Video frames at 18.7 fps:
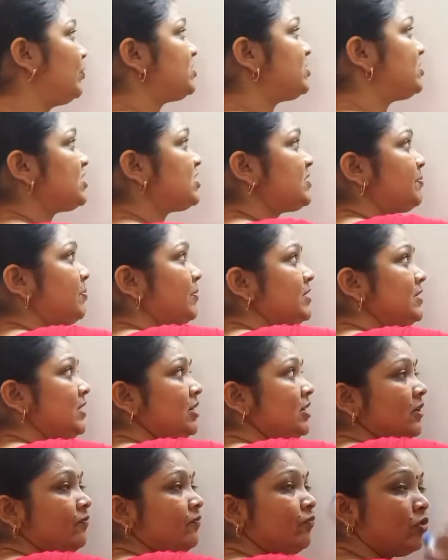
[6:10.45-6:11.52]
which is
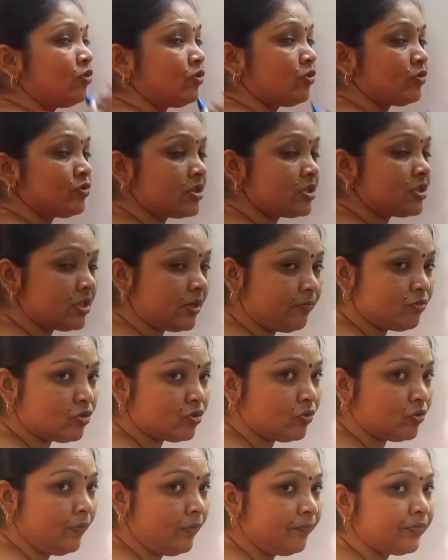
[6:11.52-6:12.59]
present in photosystem
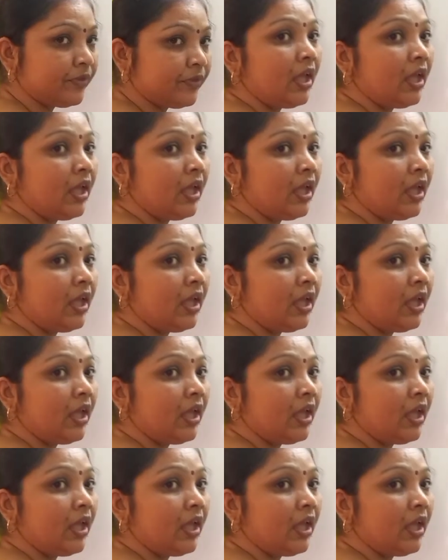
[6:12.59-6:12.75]
2.